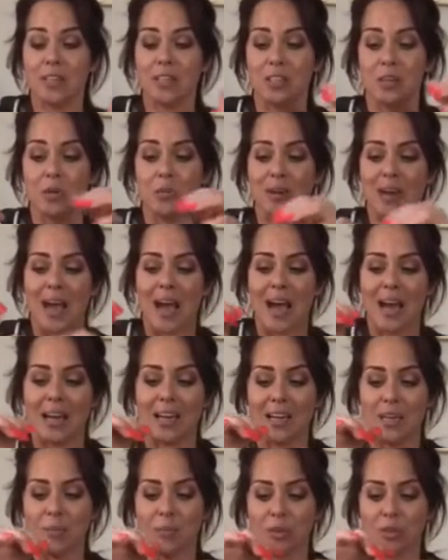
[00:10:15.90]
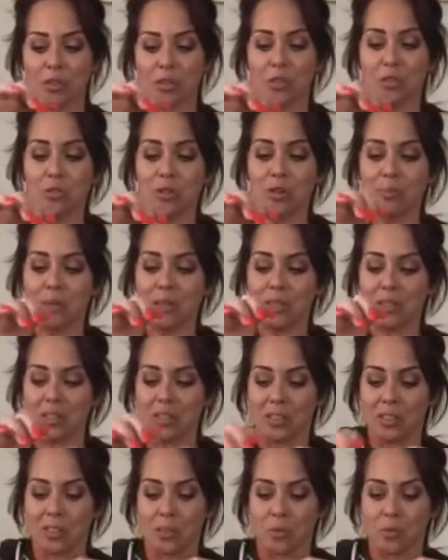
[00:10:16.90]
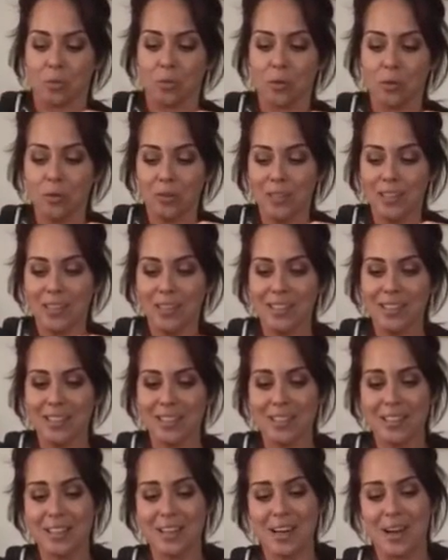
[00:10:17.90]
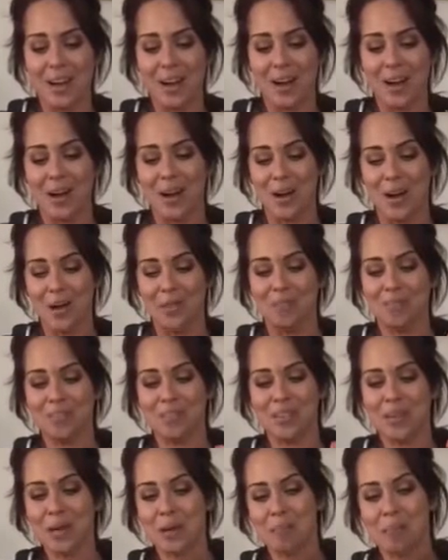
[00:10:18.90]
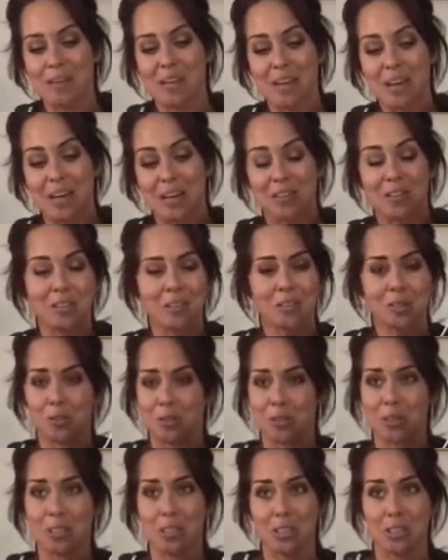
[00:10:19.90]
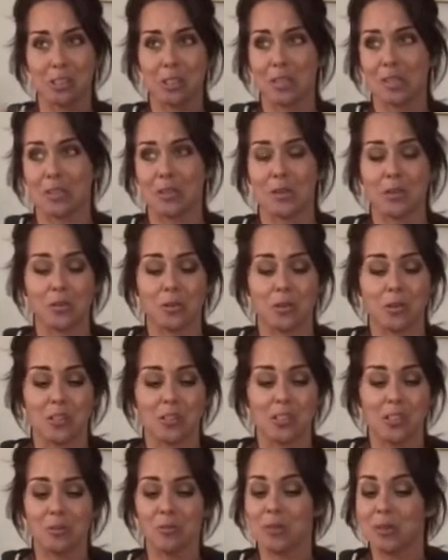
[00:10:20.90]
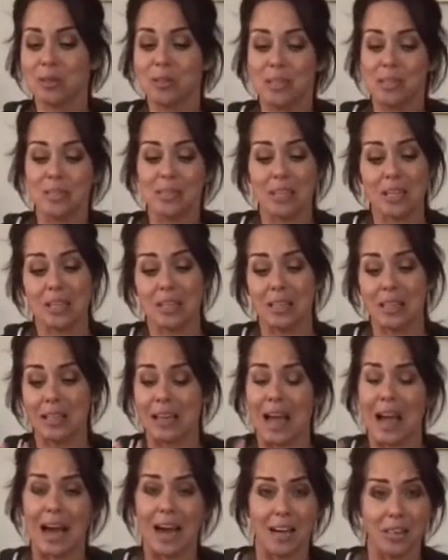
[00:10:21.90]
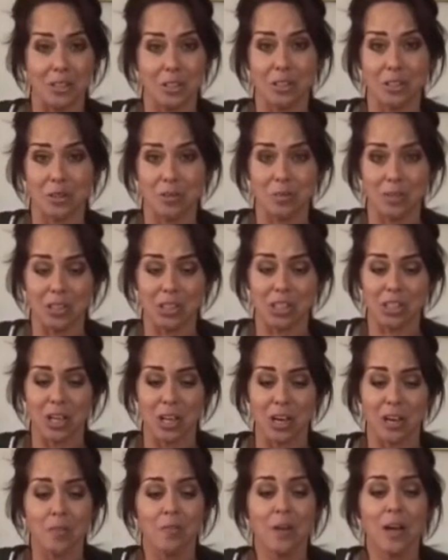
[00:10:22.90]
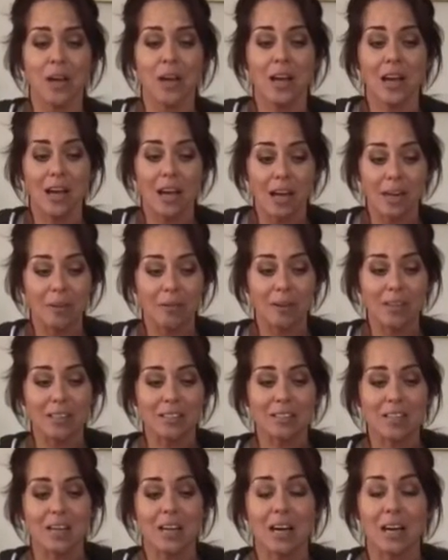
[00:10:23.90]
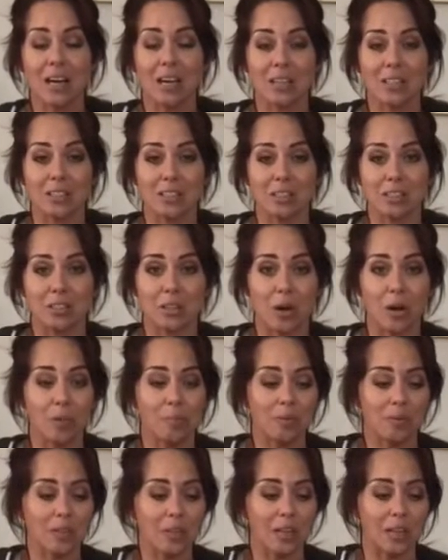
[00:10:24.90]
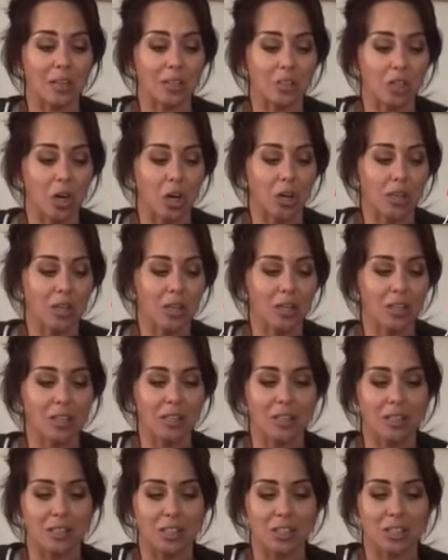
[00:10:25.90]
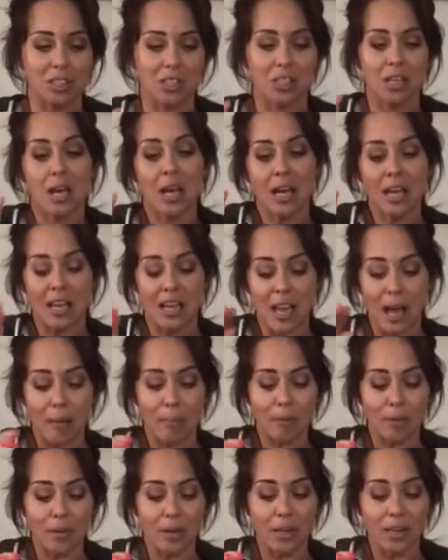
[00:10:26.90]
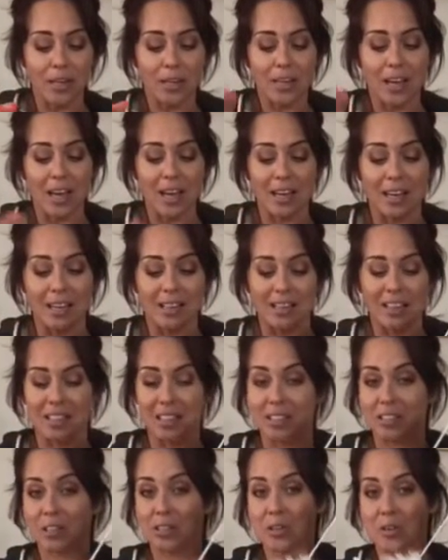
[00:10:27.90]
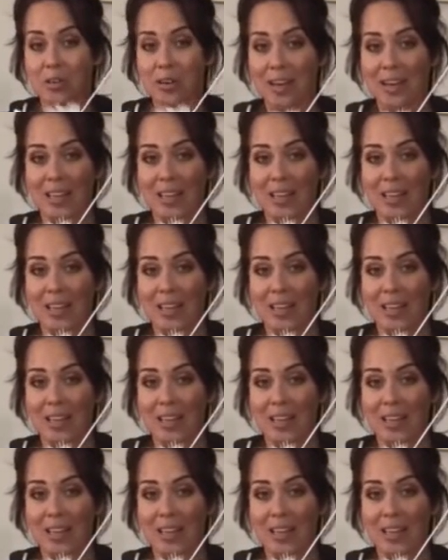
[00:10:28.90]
and I don't want to add any more to it because I'm going to ruin it. But yeah, you could totally just like go crazy with these and like add so much stuff. Anyways, I'm going to stop like talking and just yappering, and let's go